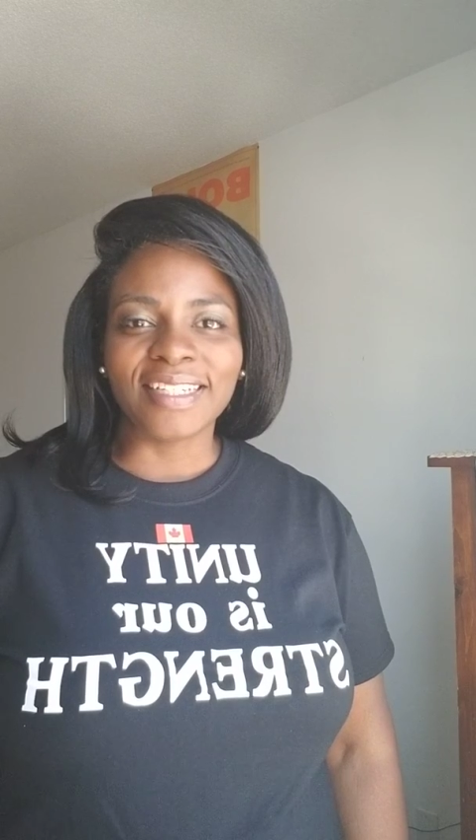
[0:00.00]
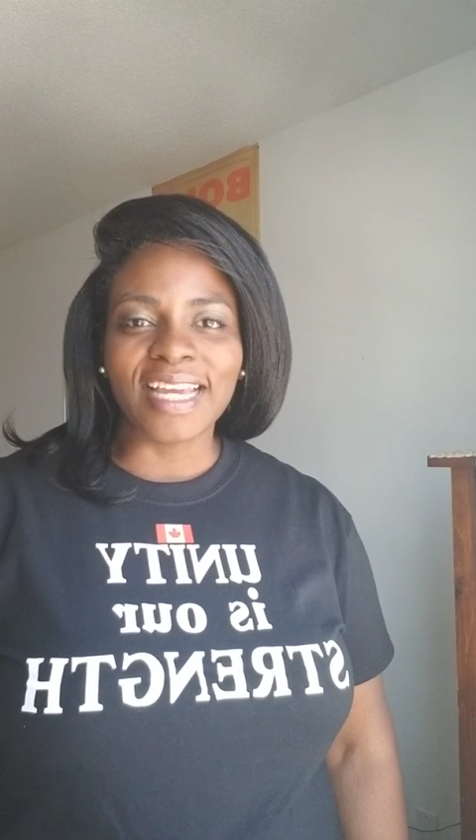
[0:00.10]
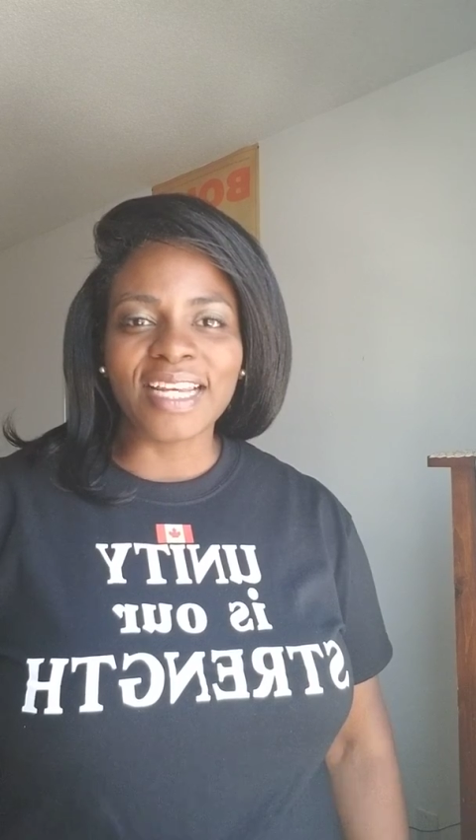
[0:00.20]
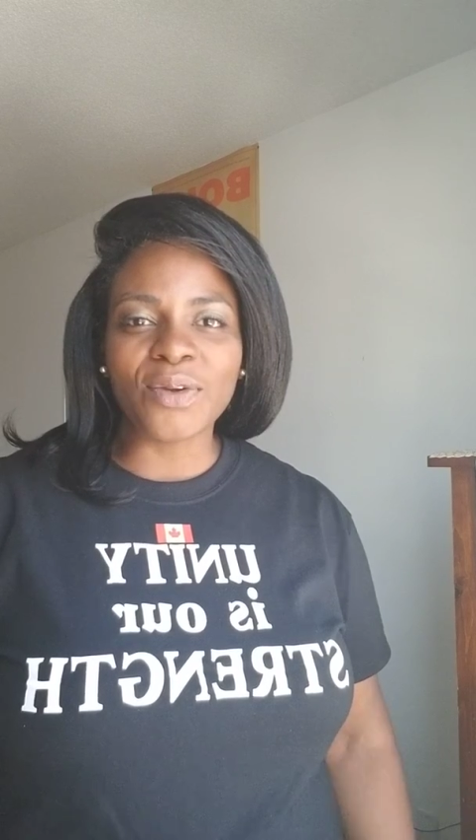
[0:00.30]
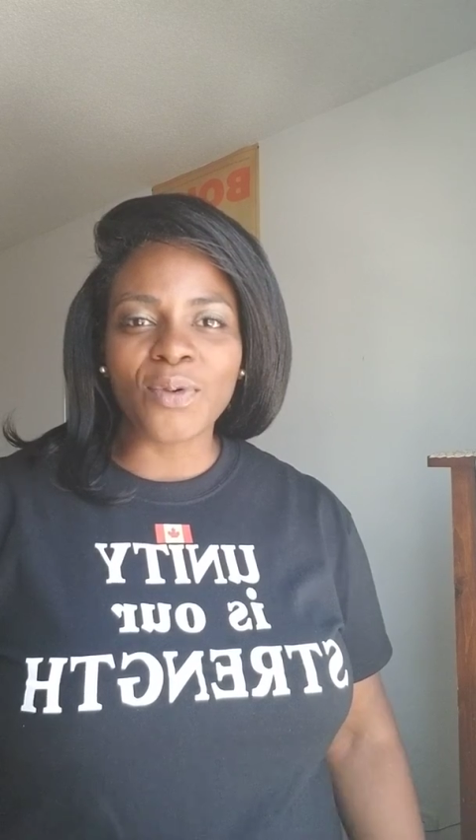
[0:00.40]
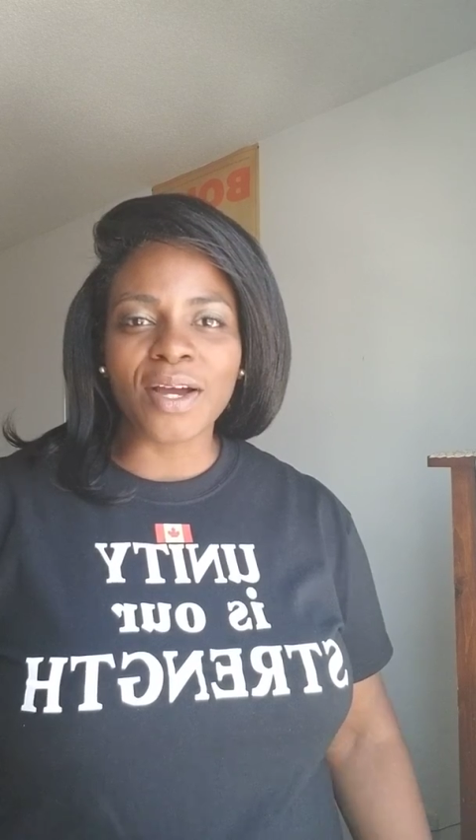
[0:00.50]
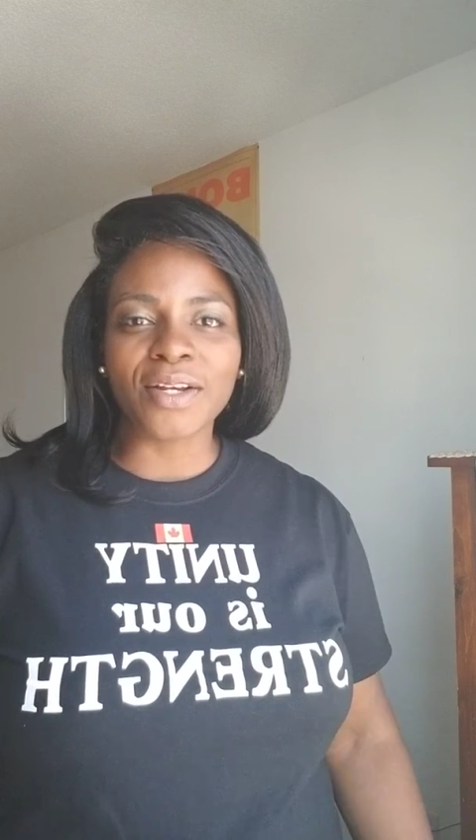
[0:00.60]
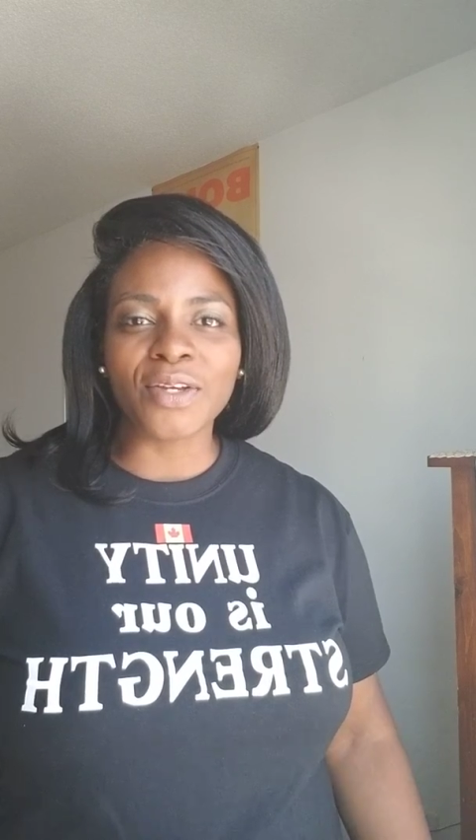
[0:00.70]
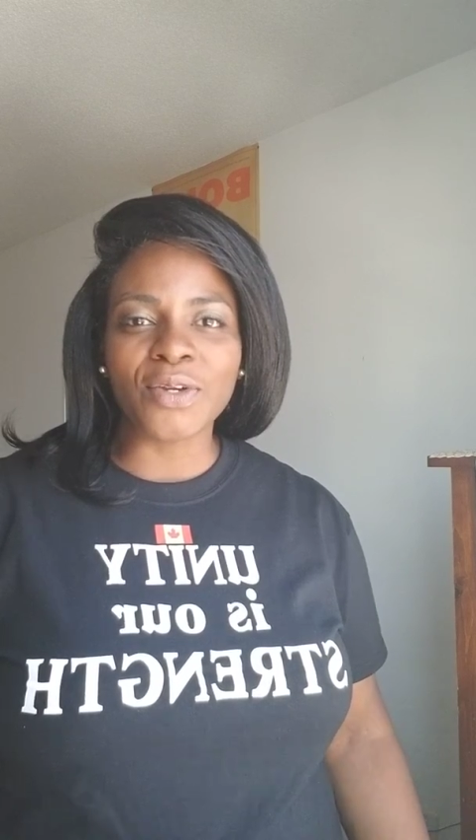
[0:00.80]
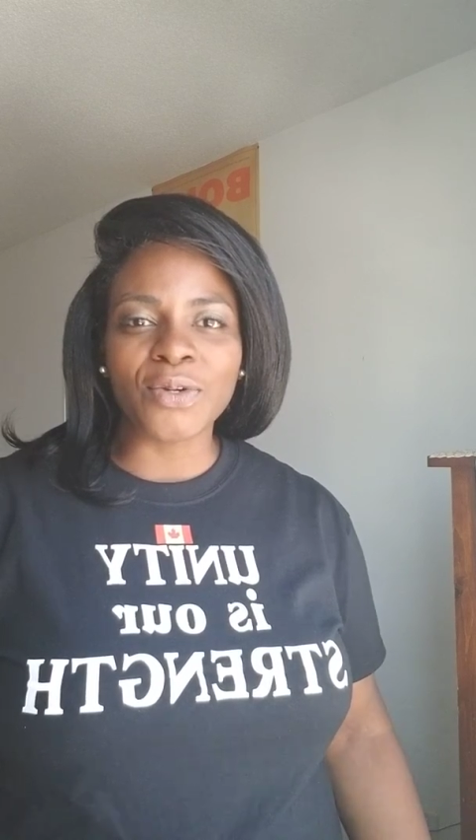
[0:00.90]

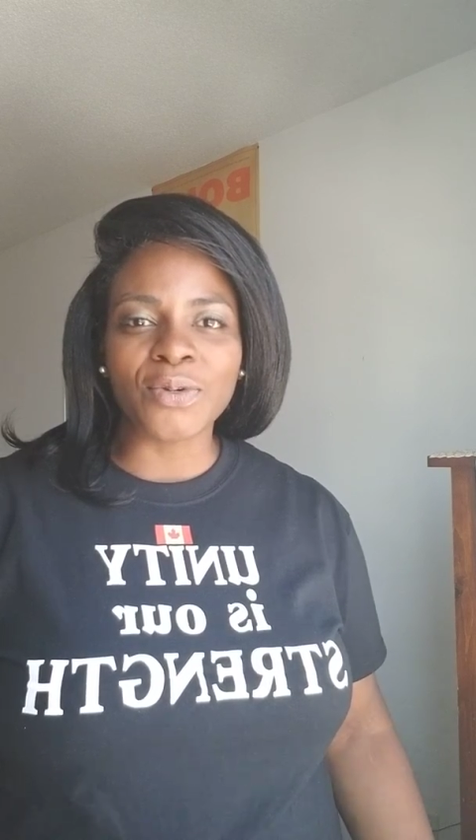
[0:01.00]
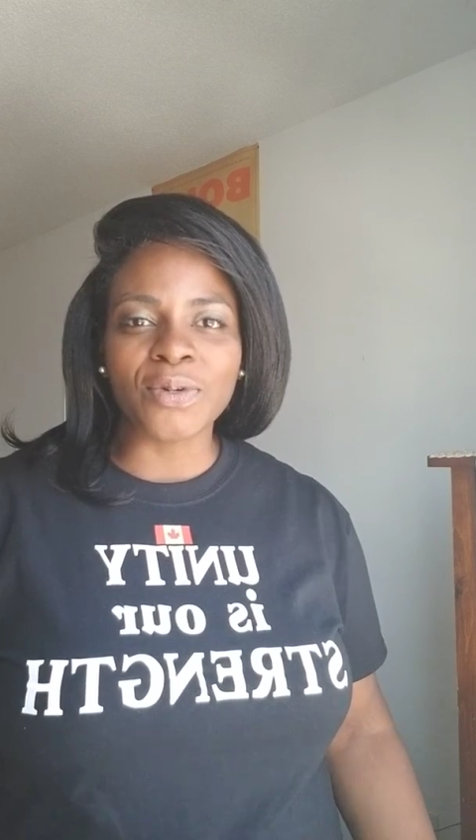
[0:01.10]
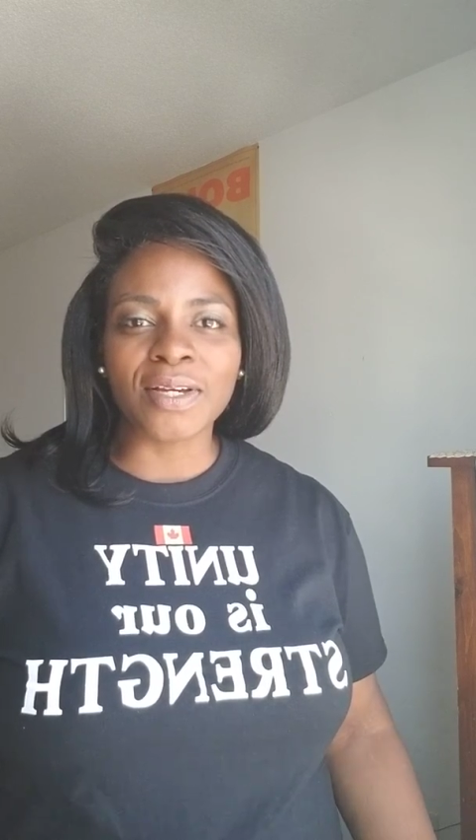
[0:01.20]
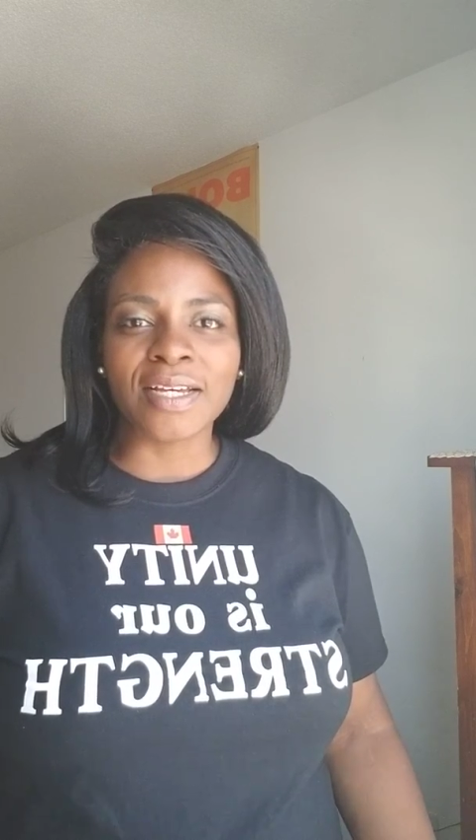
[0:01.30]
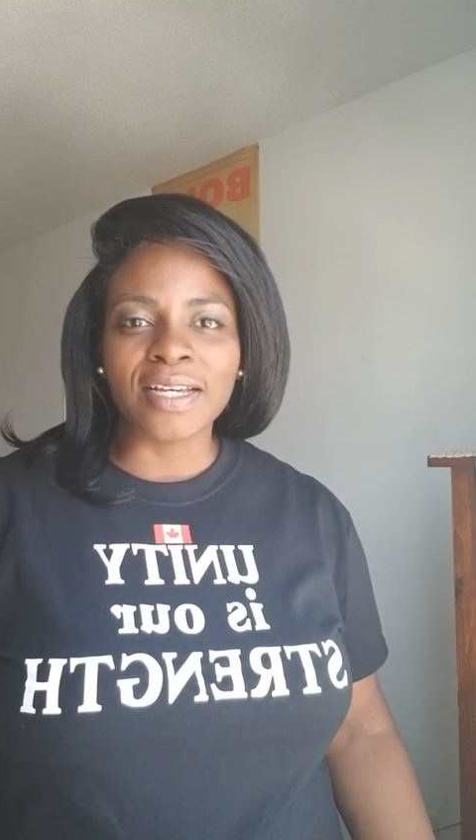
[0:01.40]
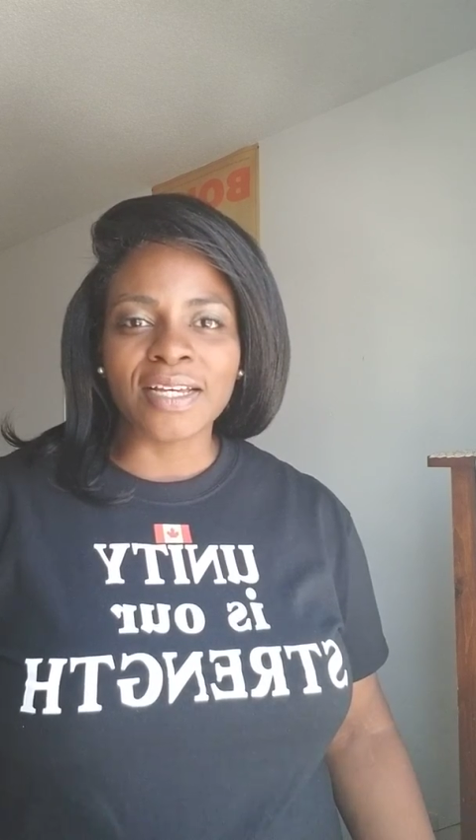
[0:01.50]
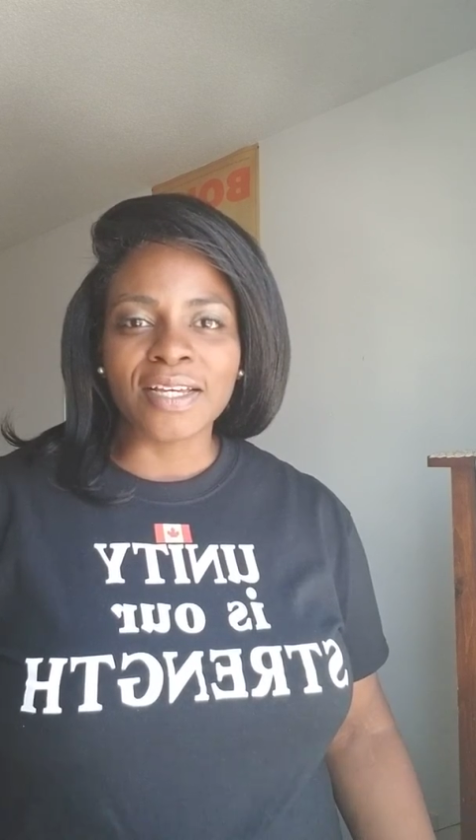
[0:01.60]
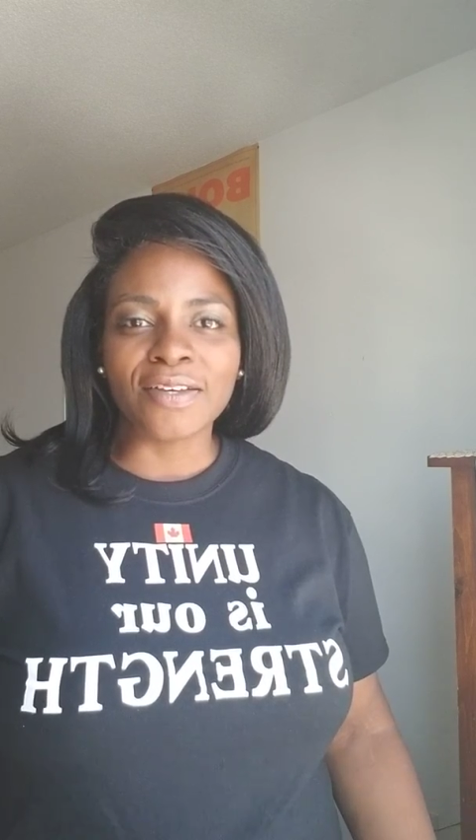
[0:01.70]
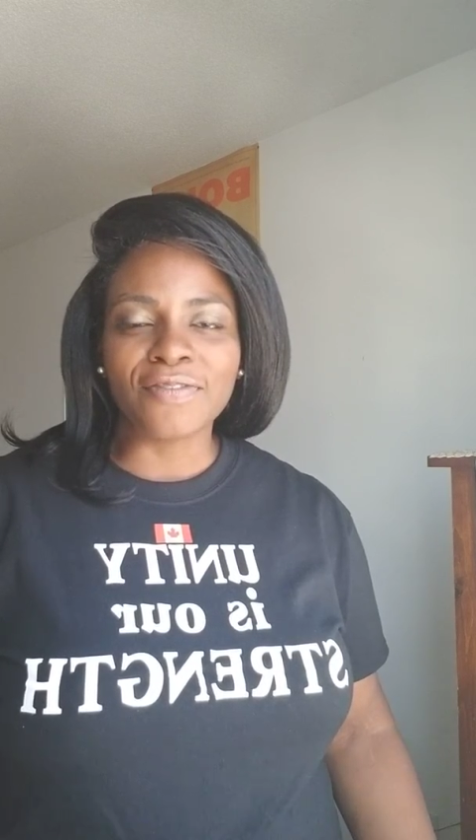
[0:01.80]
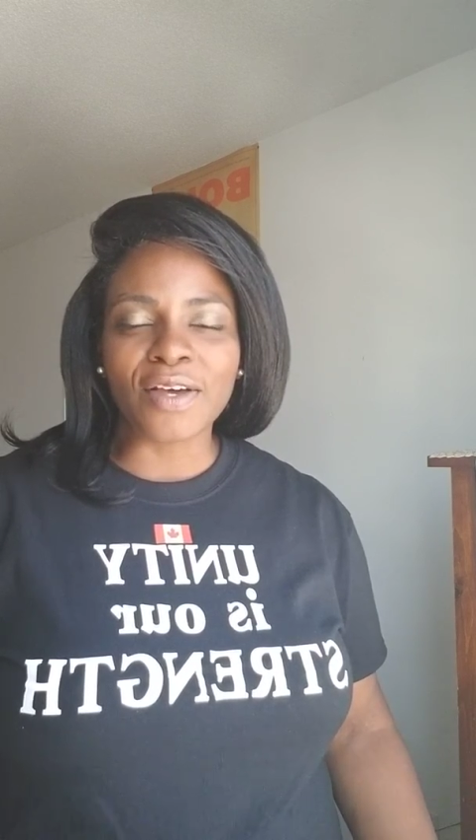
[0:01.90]
anyone who
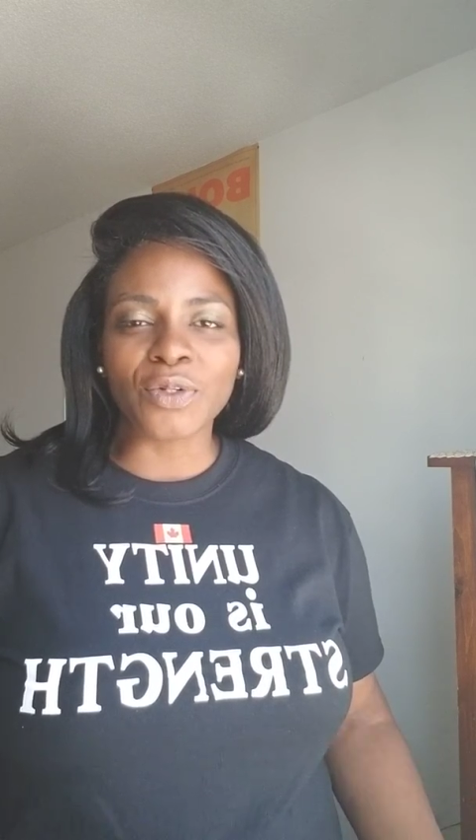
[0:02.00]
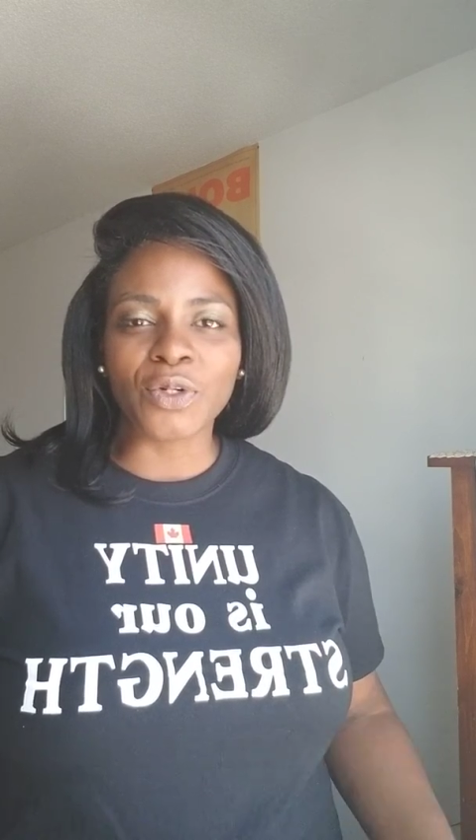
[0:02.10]
felt